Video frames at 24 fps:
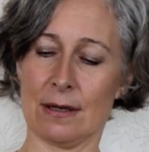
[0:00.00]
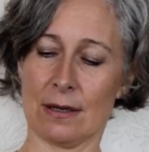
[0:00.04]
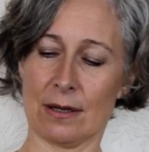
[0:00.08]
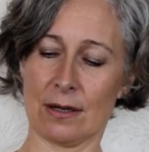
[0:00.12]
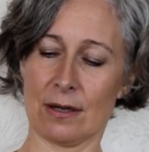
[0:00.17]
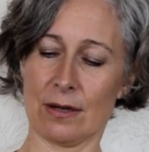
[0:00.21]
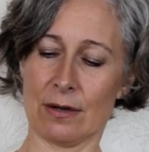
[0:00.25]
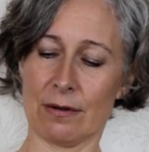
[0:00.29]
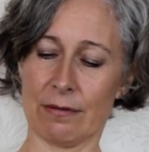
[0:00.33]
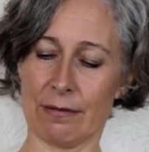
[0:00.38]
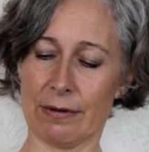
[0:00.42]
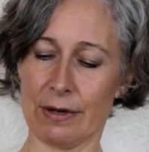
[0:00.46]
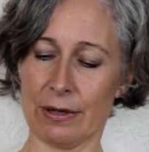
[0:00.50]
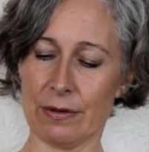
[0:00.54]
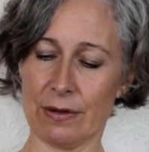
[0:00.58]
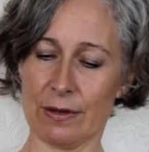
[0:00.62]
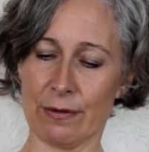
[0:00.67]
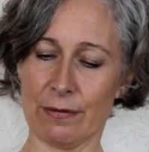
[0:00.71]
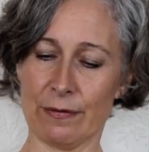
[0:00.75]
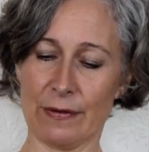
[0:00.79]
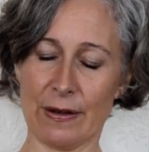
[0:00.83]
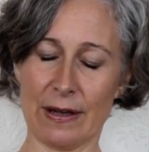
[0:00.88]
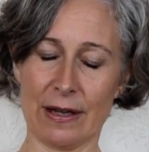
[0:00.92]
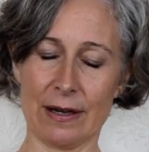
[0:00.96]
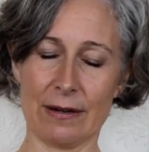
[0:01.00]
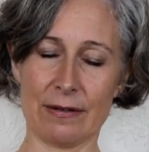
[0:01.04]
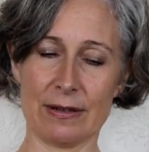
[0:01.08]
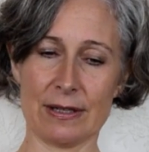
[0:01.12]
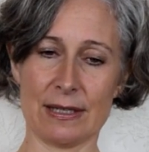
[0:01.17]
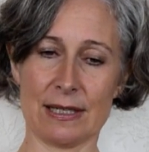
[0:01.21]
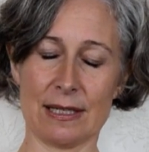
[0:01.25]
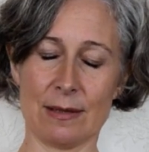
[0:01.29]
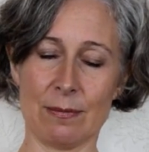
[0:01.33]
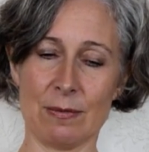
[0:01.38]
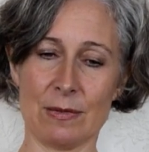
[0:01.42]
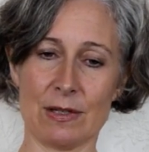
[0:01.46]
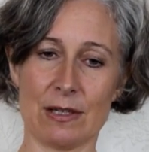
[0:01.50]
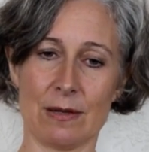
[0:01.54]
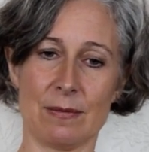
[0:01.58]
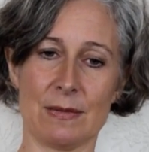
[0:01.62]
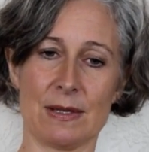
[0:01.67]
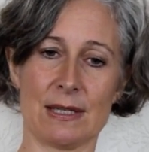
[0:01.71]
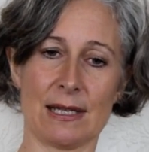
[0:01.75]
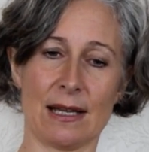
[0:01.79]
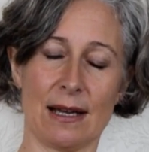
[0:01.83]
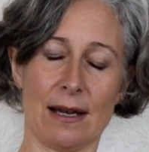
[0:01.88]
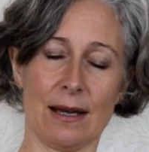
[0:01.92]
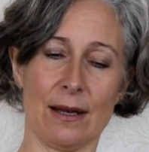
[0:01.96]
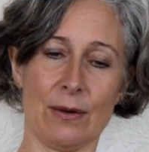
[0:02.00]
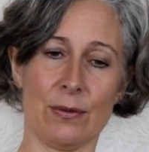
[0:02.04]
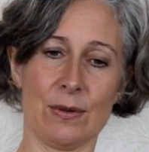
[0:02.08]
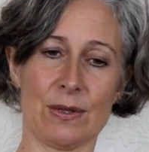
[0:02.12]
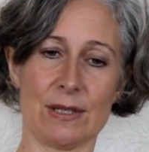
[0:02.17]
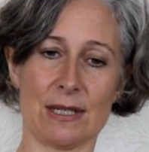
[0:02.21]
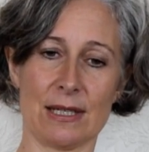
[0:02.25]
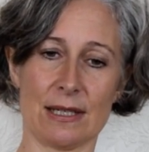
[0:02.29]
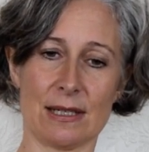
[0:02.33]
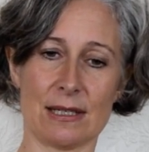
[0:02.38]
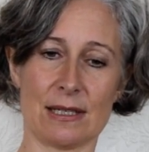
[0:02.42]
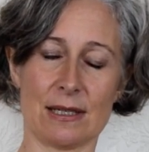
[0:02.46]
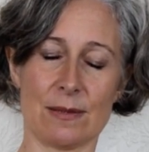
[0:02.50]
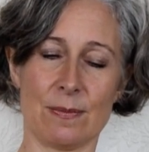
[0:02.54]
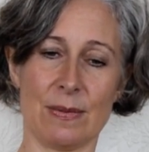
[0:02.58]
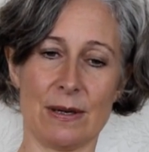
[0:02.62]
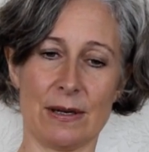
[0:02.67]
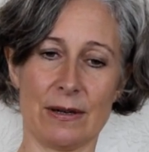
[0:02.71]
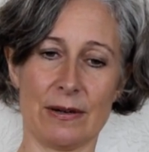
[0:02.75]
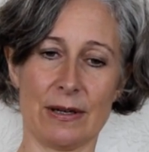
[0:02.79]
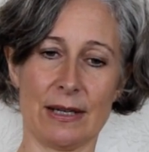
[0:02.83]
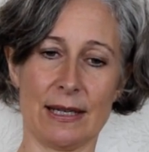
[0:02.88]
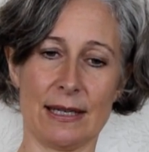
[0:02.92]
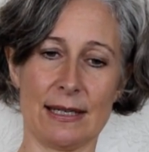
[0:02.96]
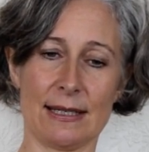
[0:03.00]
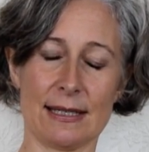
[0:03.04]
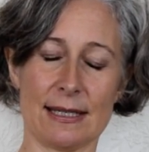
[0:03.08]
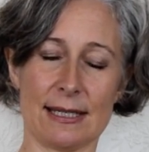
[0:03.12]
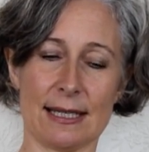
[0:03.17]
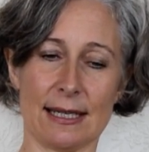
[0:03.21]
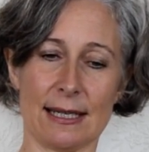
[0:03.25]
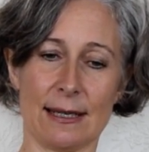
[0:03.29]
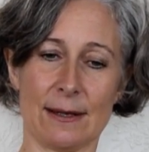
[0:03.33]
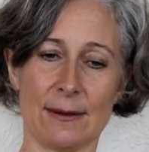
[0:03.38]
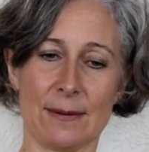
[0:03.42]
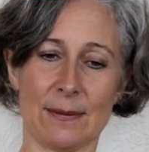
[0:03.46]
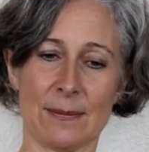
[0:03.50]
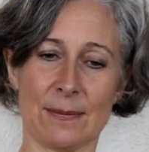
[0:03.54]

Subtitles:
coronavirus symptoms I was experiencing.